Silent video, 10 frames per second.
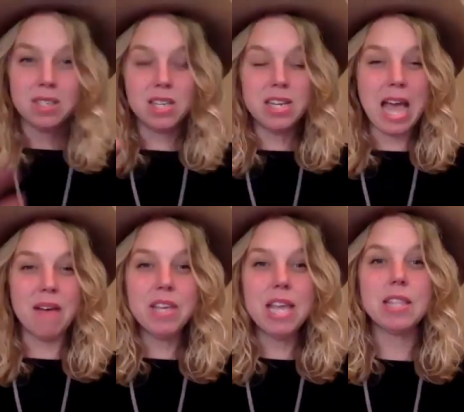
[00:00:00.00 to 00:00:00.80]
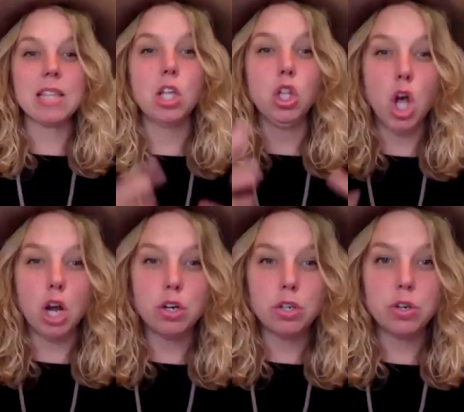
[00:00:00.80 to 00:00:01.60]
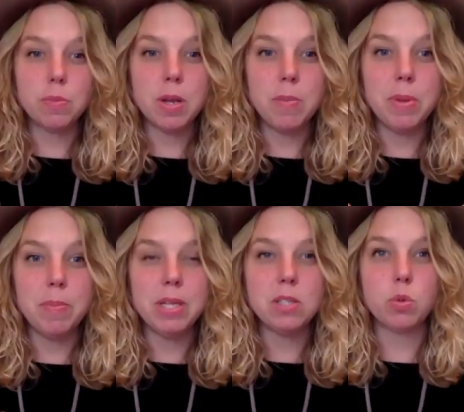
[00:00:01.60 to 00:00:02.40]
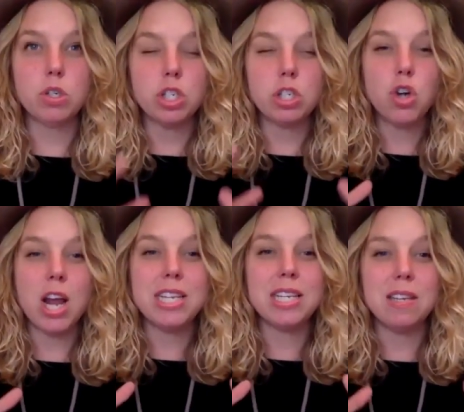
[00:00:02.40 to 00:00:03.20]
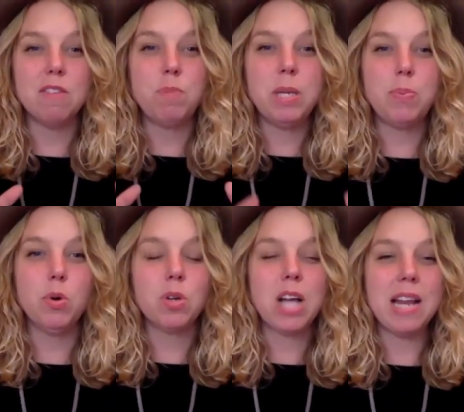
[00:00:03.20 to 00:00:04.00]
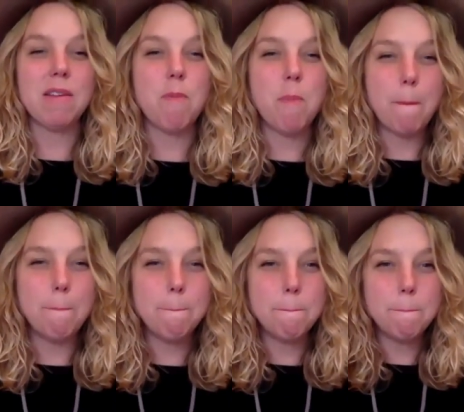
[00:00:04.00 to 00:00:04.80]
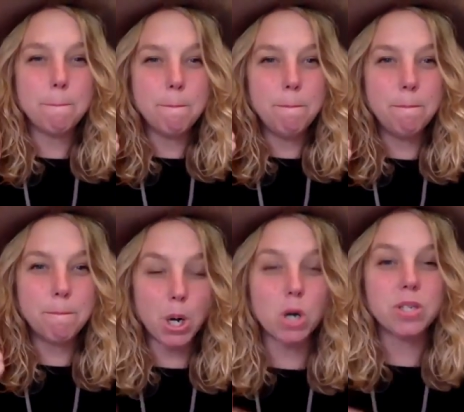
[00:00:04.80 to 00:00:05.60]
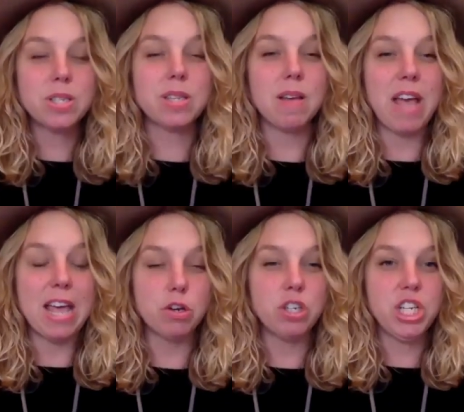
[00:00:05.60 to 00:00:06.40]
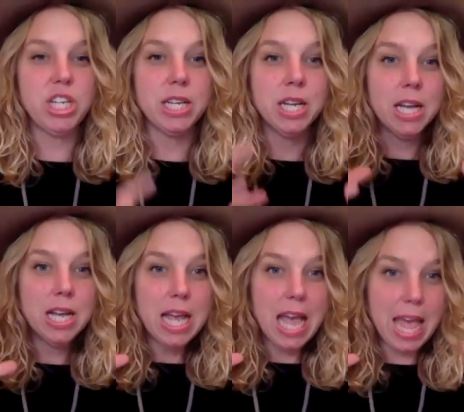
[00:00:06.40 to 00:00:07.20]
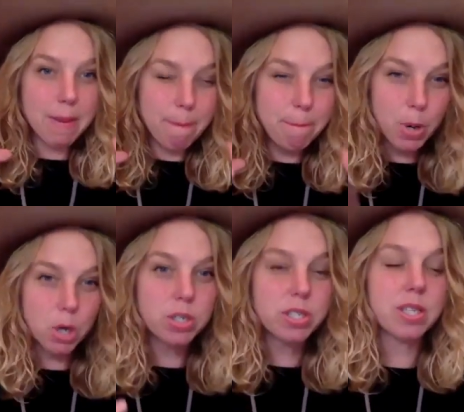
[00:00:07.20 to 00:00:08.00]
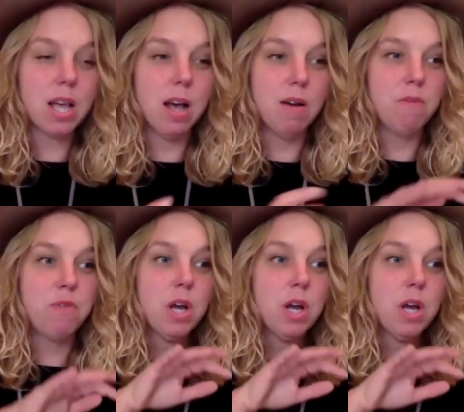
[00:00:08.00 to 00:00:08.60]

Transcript: to navigate that the longer term commitments we're just trying to give people kind of bursts of energy and bursts of